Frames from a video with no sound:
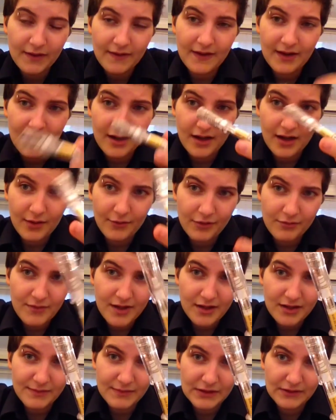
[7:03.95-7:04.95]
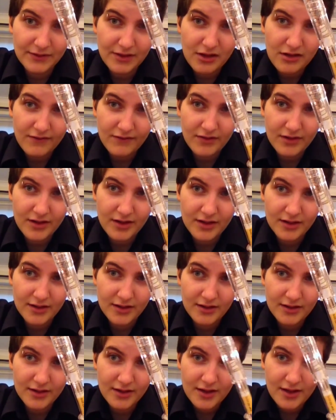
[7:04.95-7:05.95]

that was meant to be on this for a year,